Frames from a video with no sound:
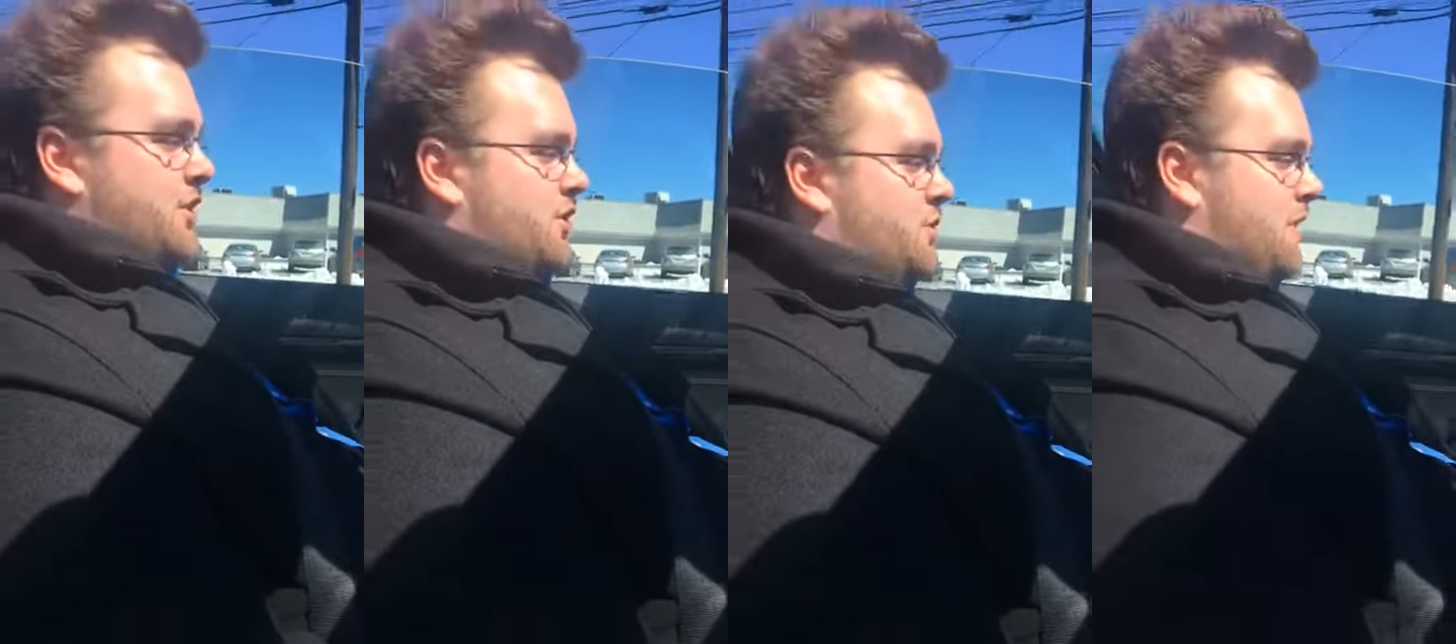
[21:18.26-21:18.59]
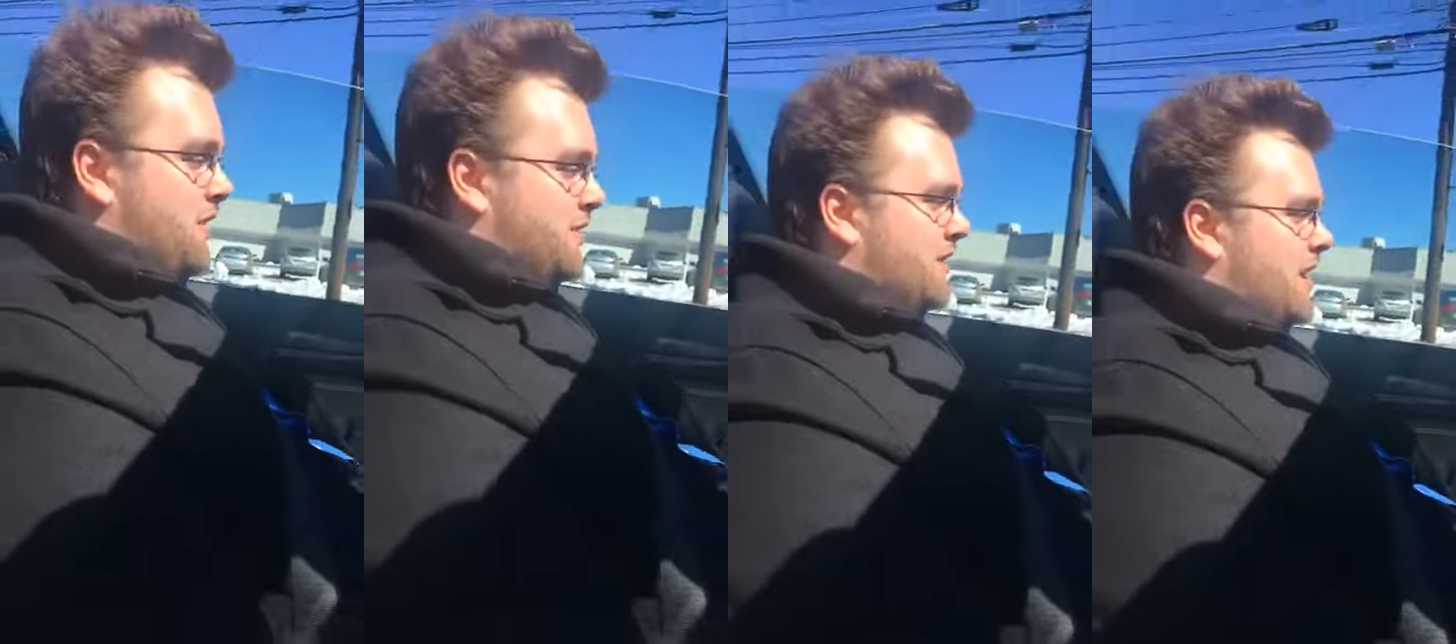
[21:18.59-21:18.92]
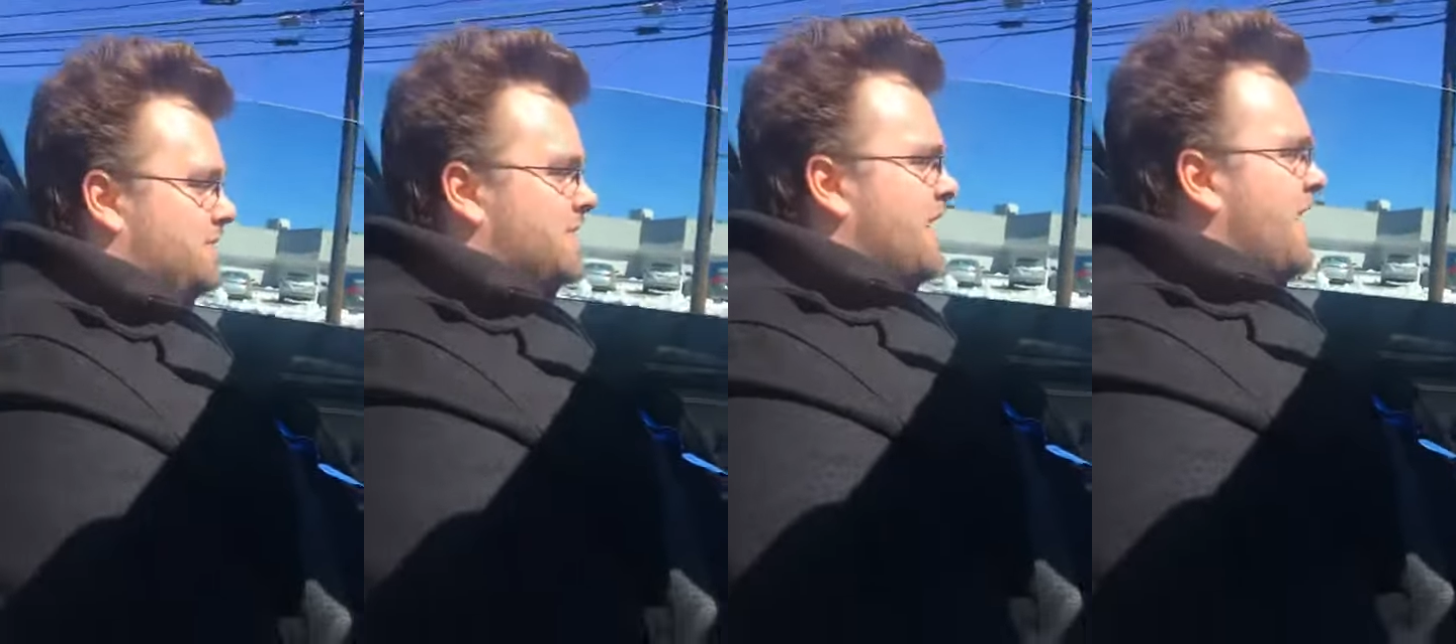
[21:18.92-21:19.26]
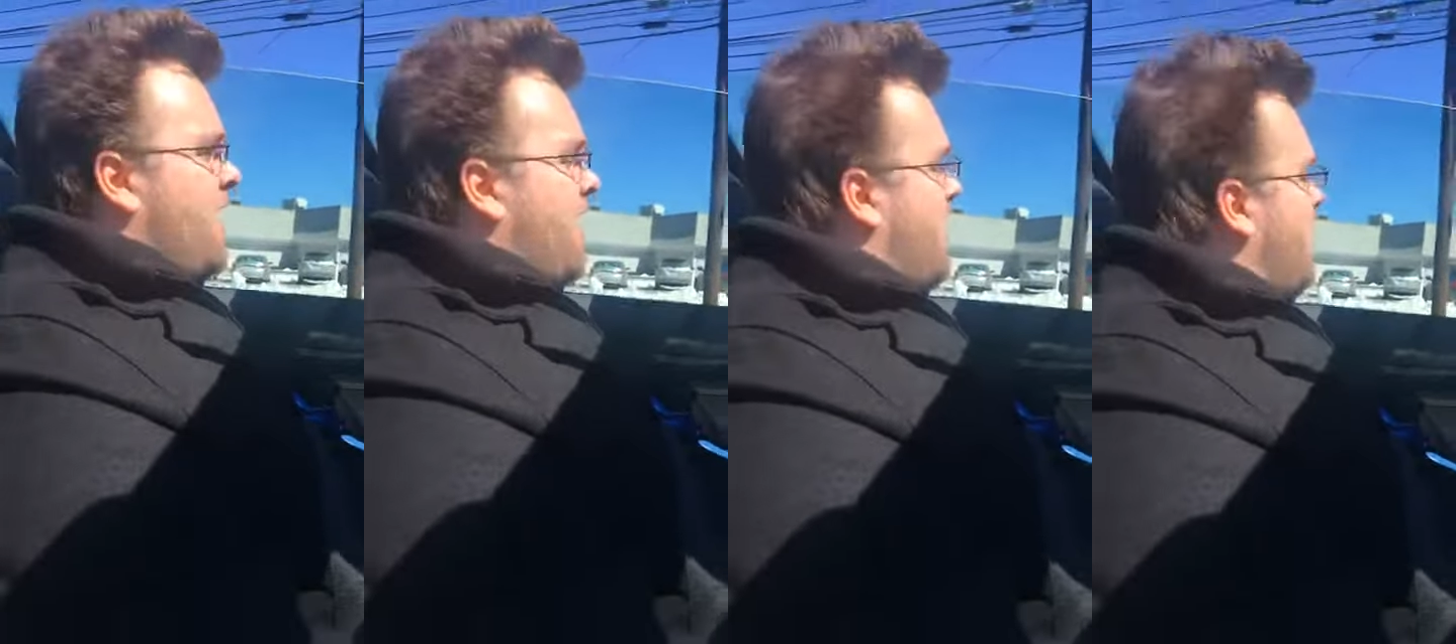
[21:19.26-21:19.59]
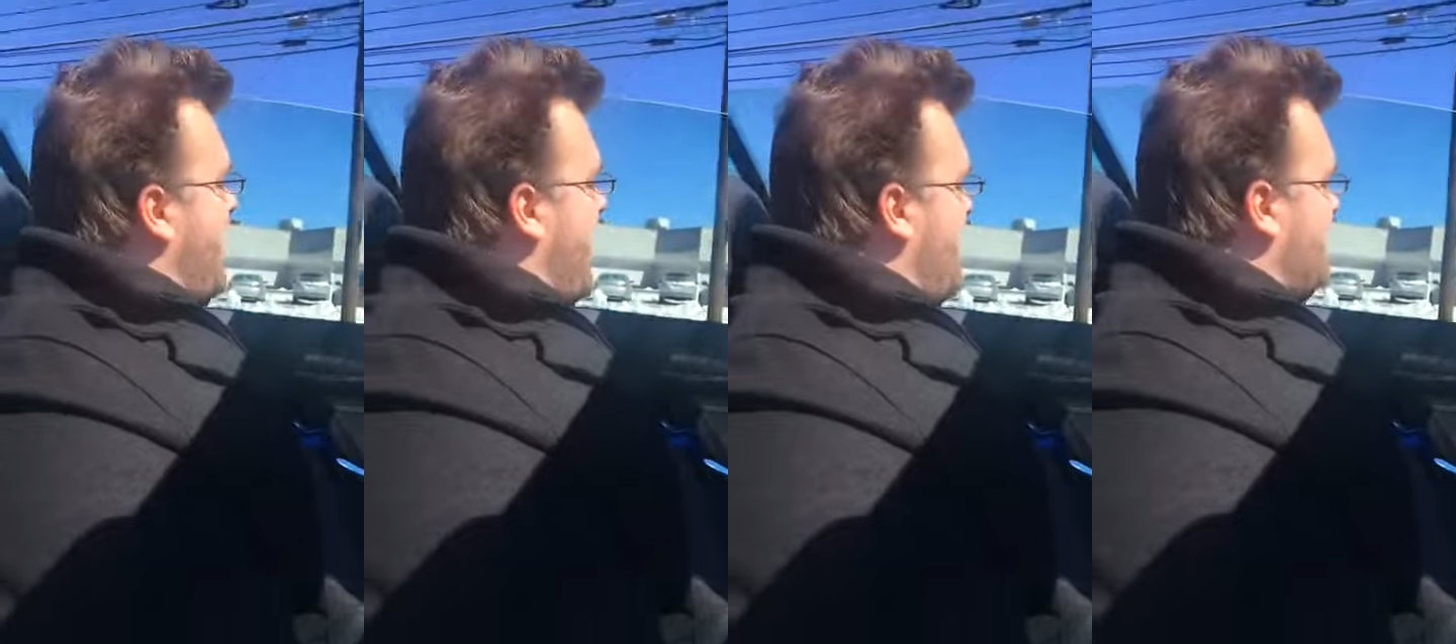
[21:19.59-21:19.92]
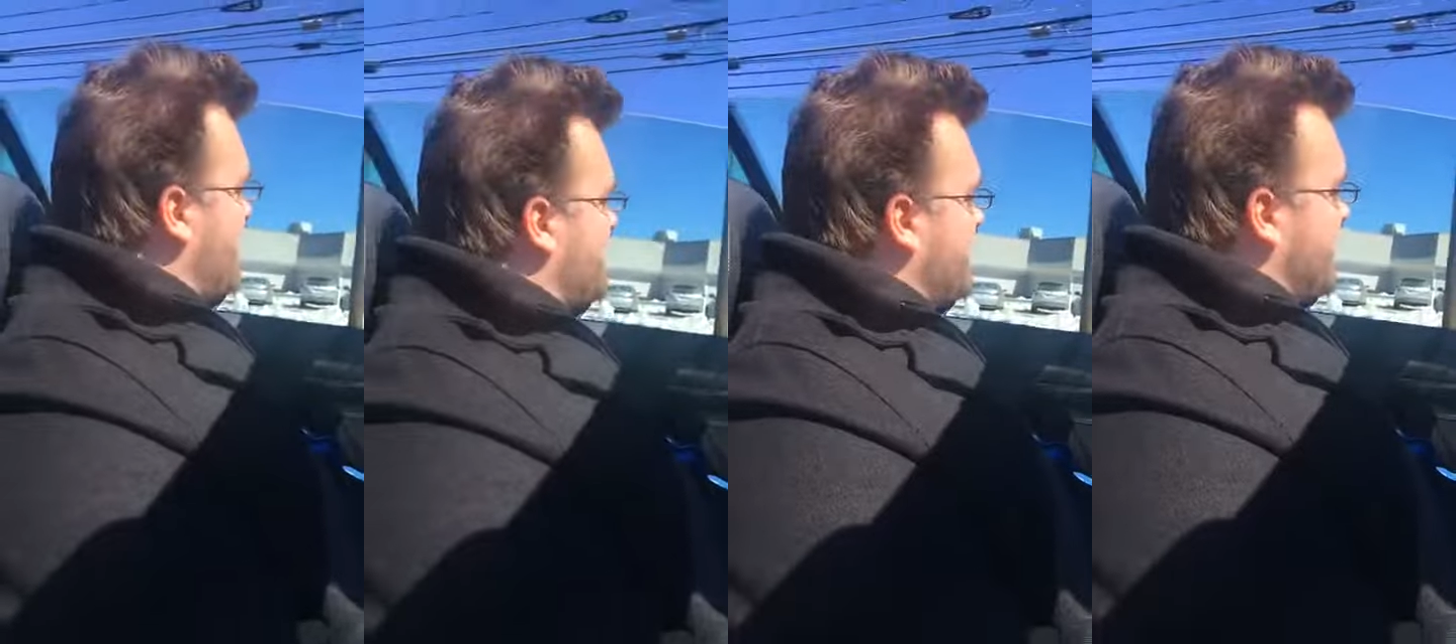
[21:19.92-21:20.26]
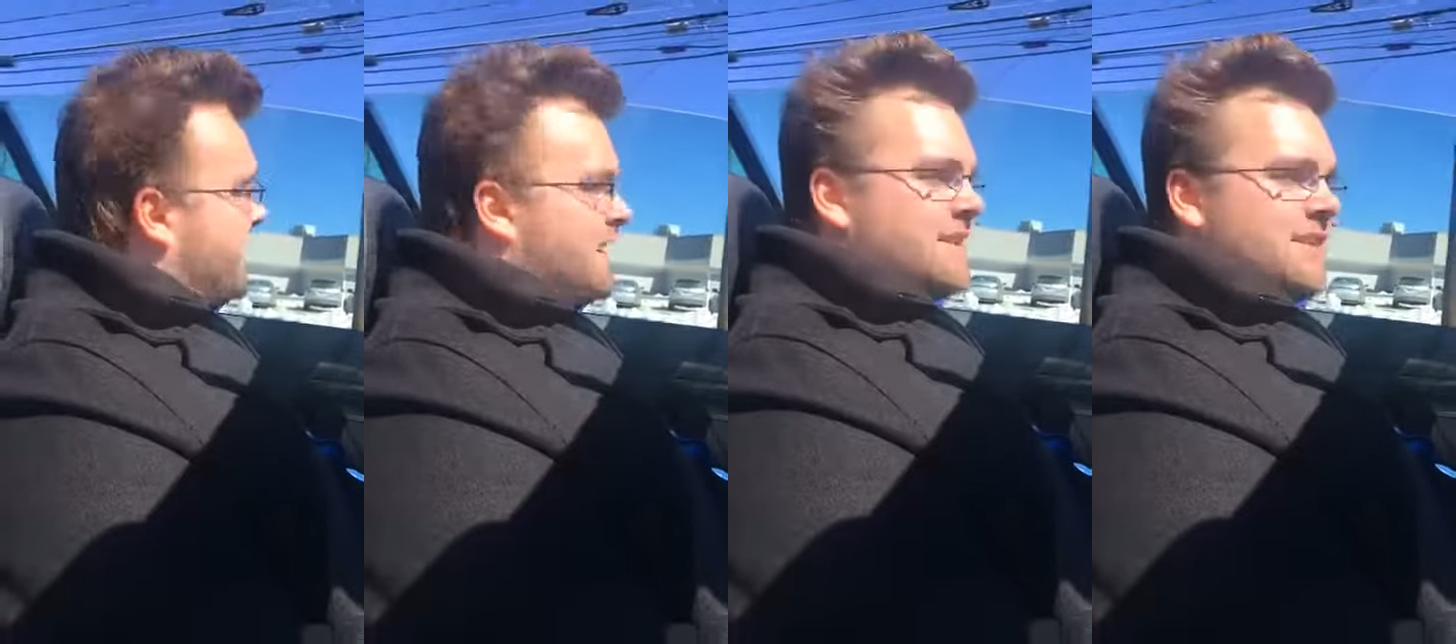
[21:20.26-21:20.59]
No, always keeping it within the speed limit.